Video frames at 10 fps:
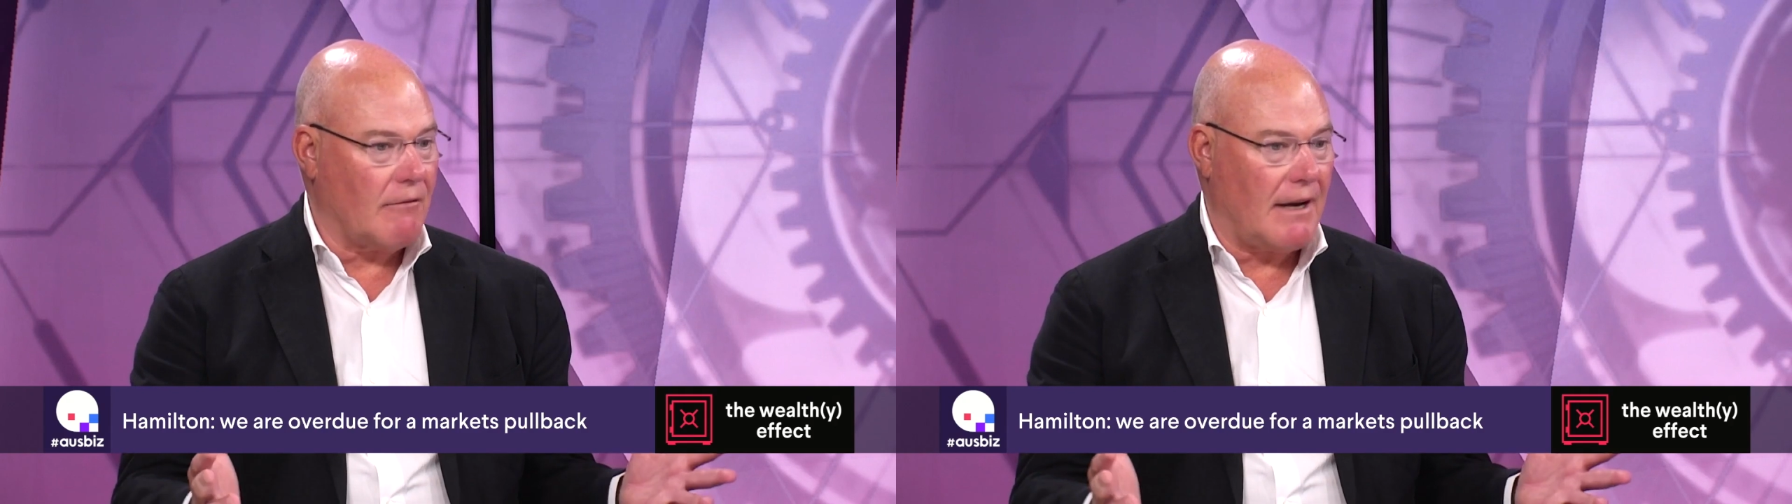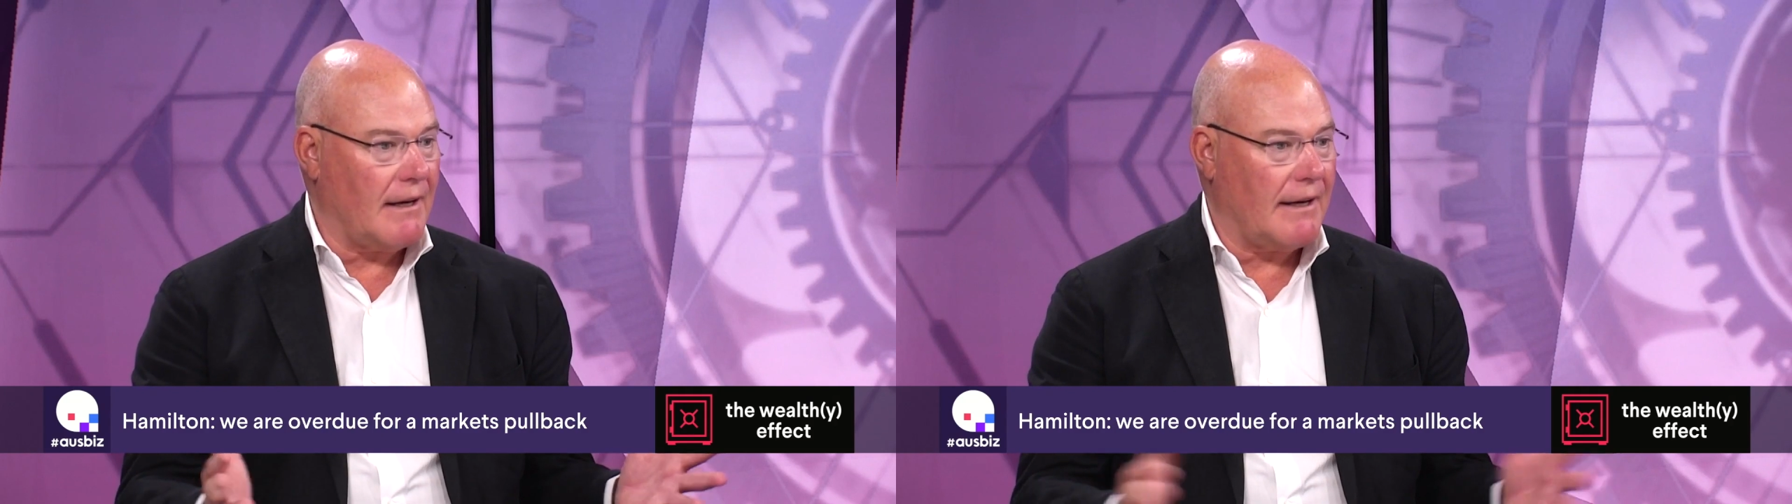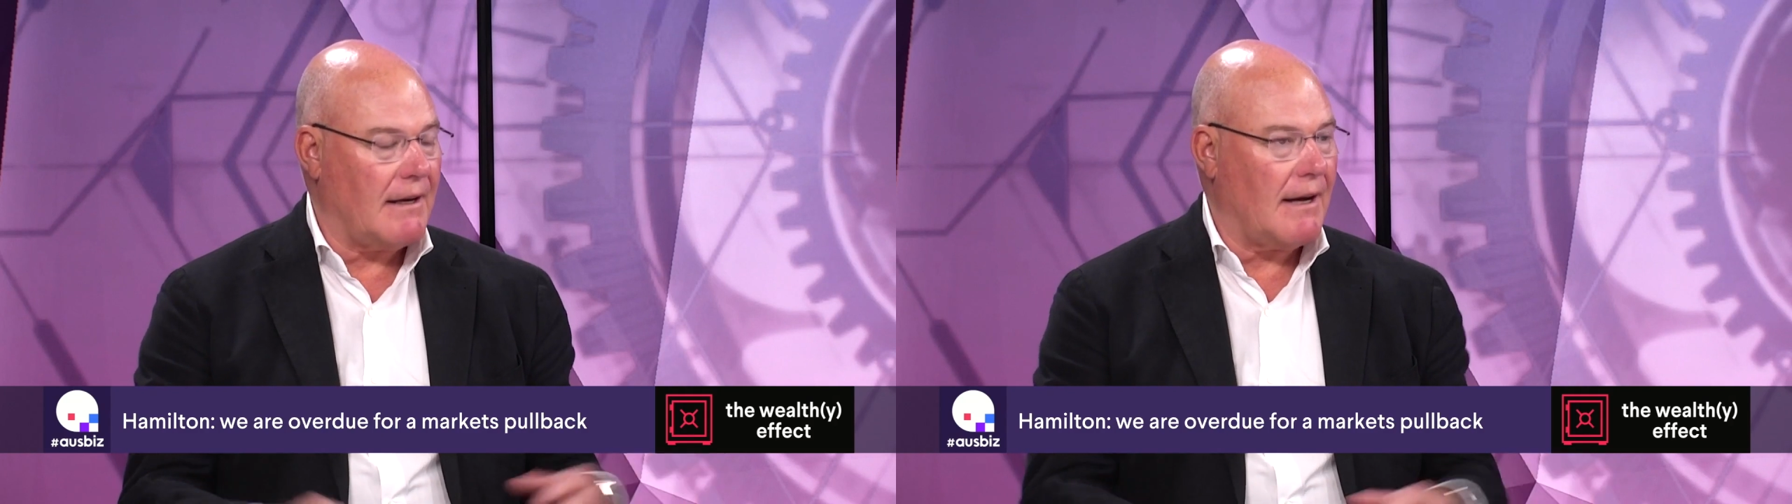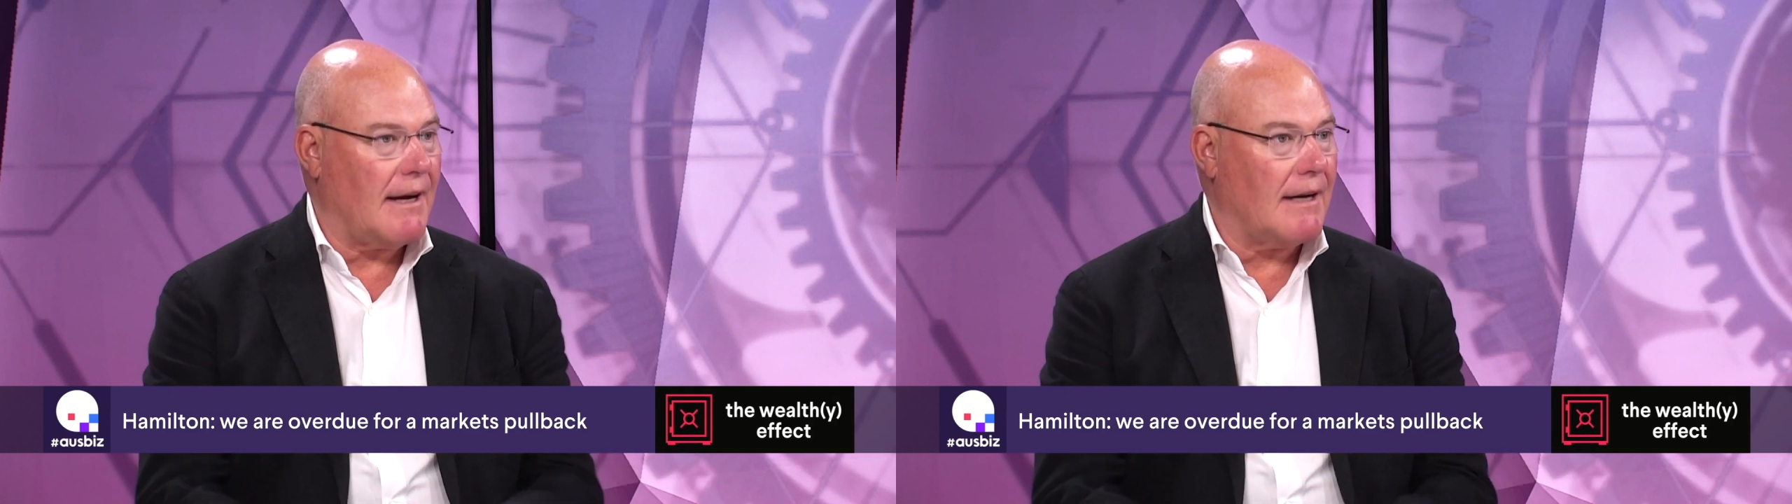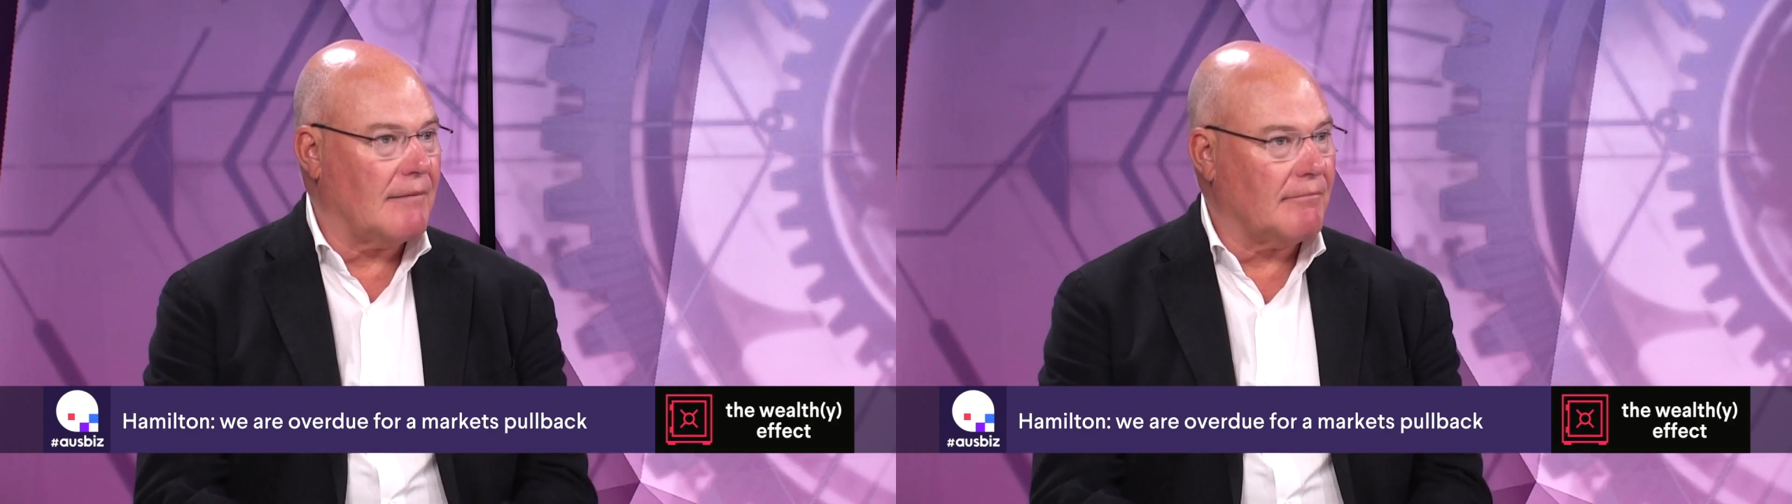rally.
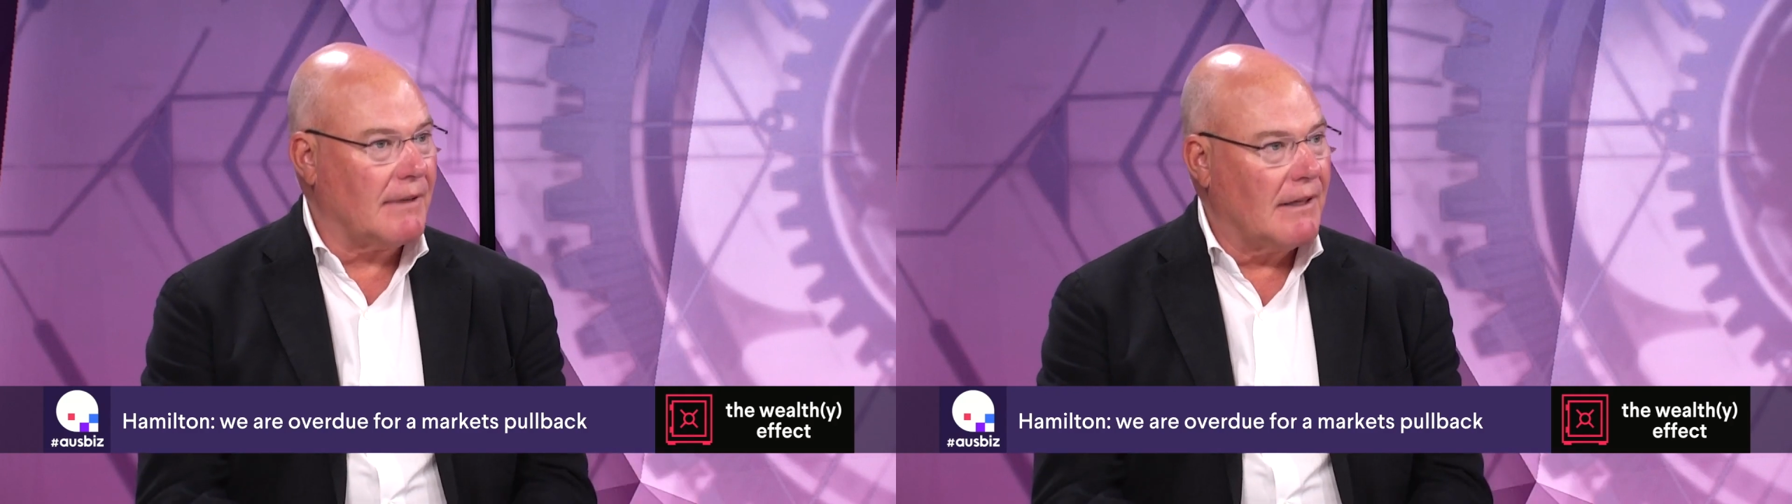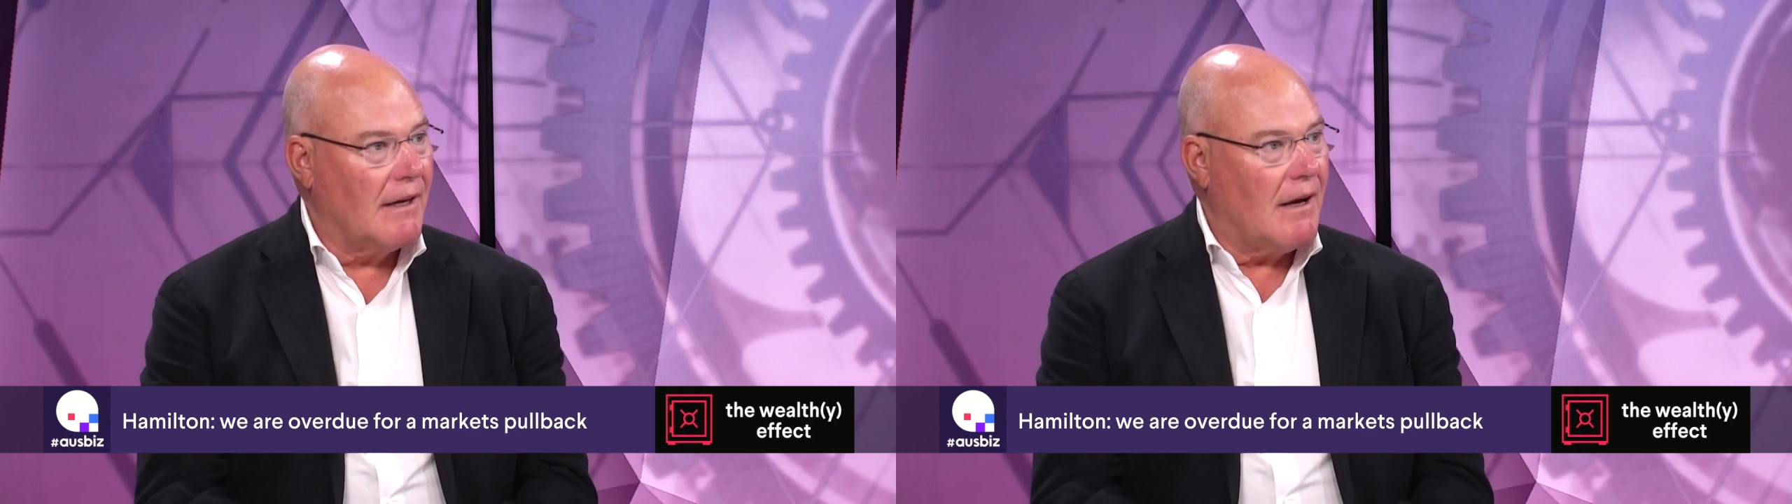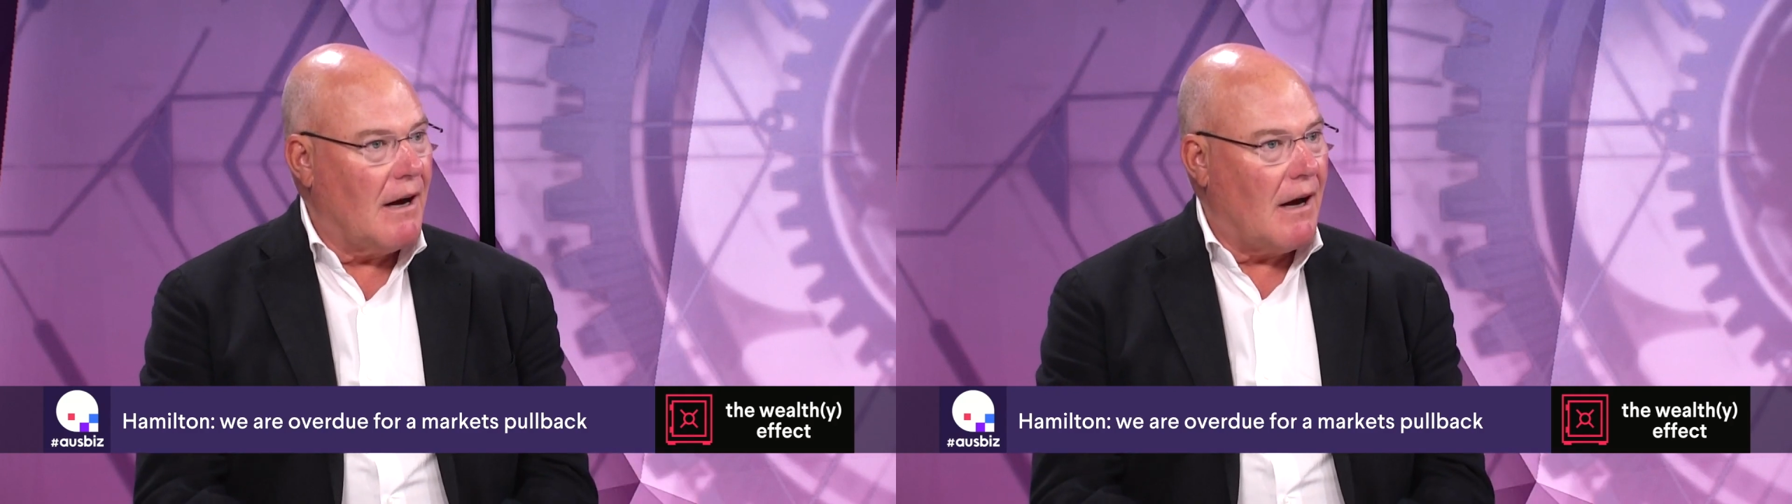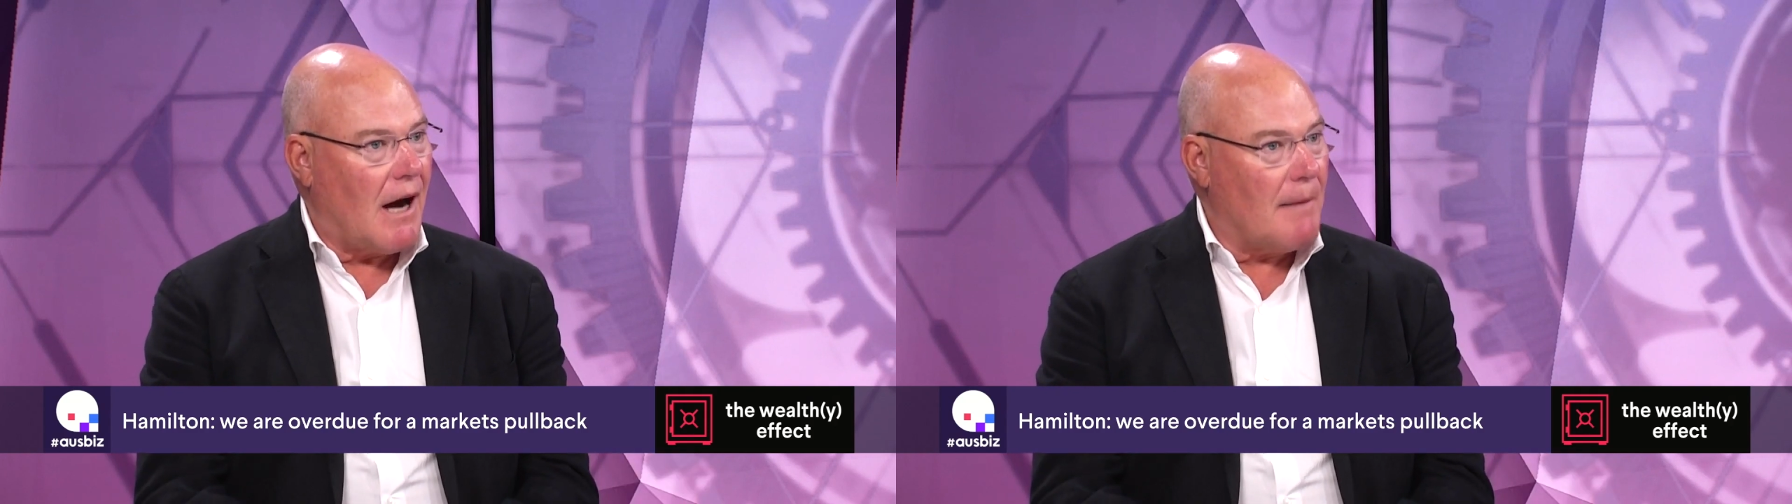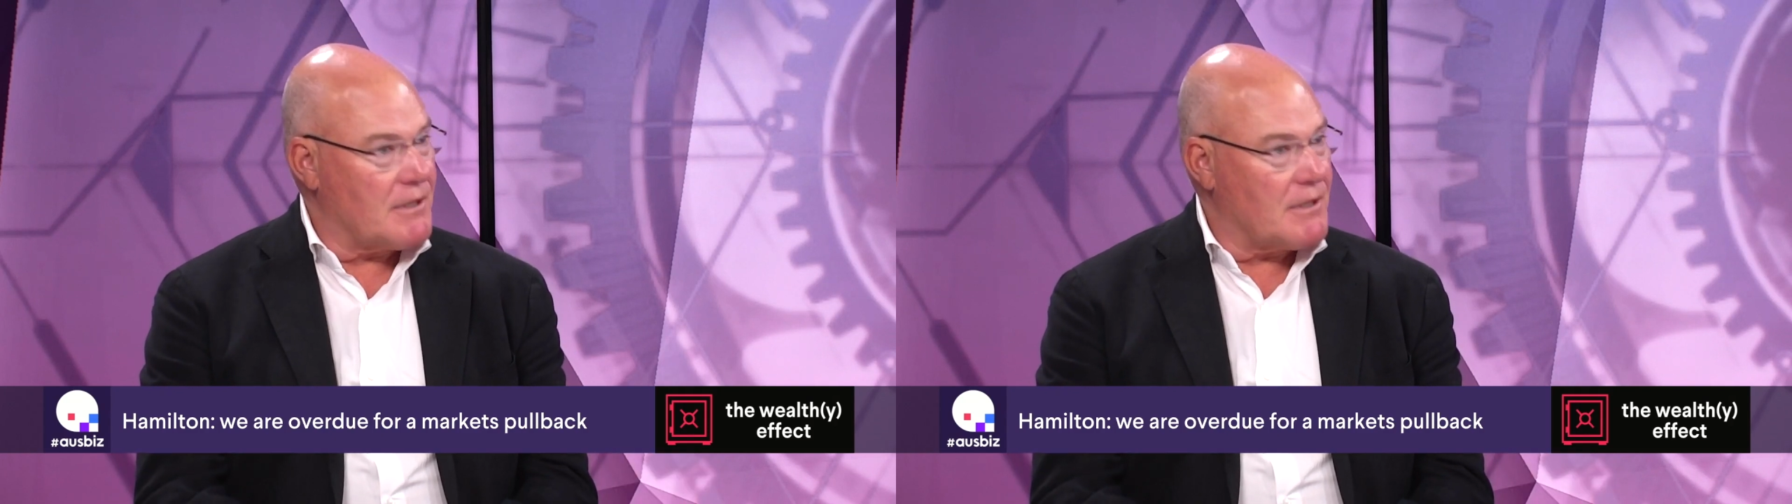I'm